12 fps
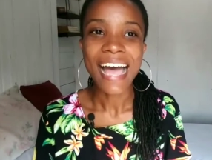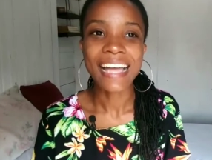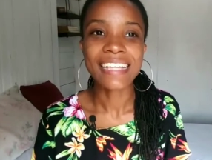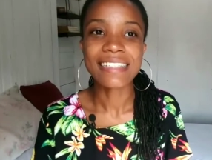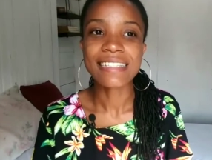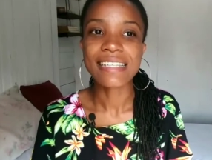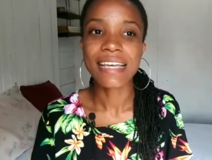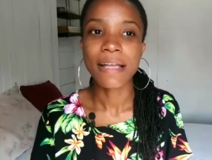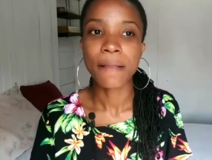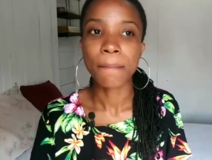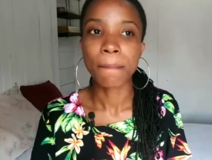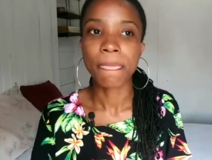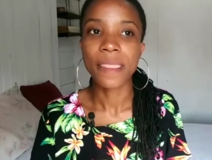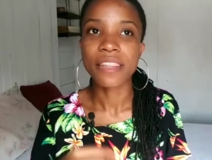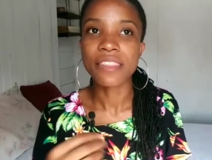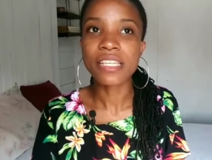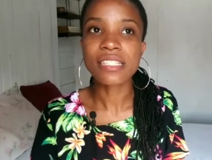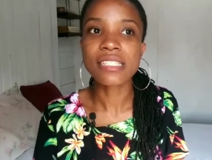And
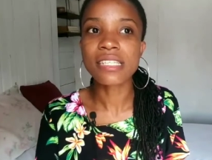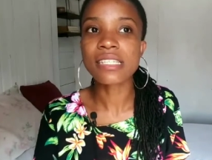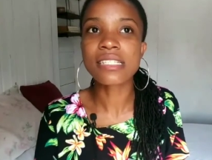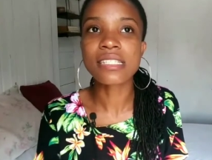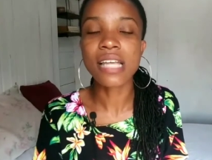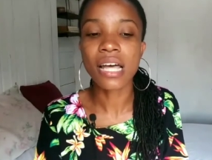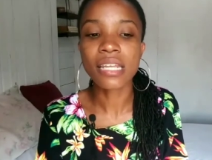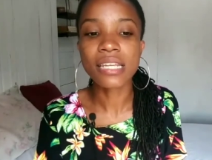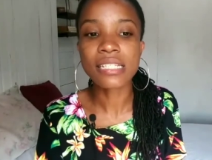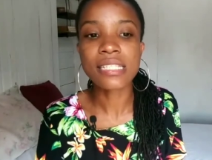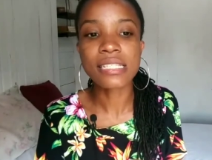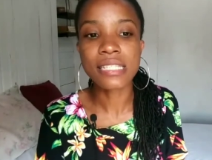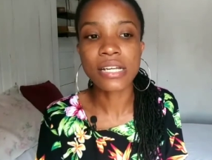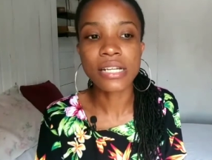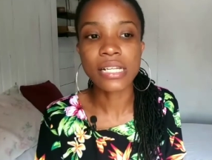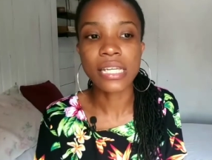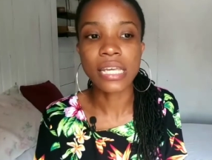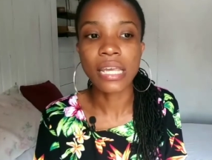this is not
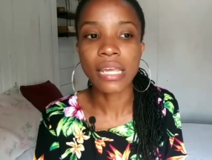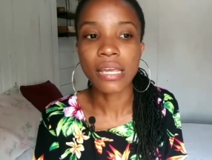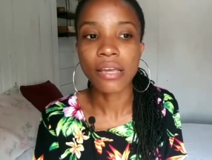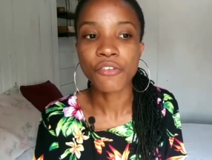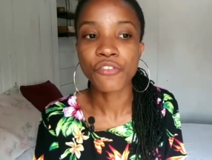necessarily